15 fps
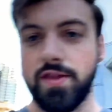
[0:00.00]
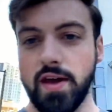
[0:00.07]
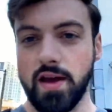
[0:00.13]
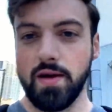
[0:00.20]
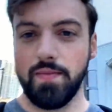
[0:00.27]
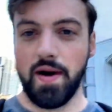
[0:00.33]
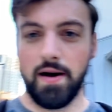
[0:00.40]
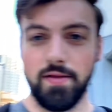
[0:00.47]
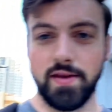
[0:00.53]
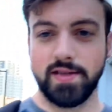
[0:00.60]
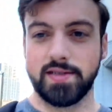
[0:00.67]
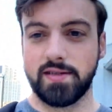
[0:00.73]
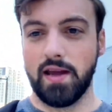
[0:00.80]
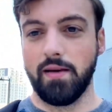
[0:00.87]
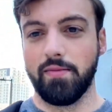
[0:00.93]
thing about
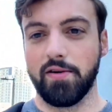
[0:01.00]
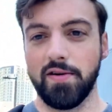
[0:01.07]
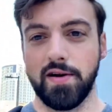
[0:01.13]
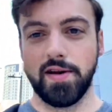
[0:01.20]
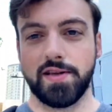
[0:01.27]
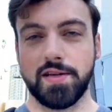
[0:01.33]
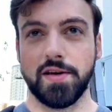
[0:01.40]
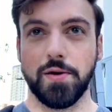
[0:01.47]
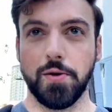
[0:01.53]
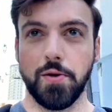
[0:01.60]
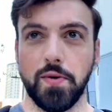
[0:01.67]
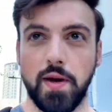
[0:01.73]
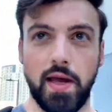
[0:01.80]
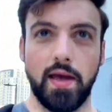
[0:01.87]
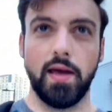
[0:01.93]
this neighborhood
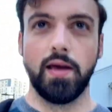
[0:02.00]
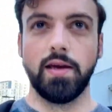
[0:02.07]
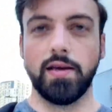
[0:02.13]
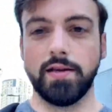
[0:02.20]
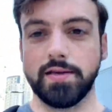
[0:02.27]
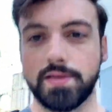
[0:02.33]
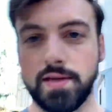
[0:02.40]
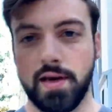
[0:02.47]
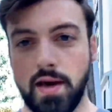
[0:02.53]
too is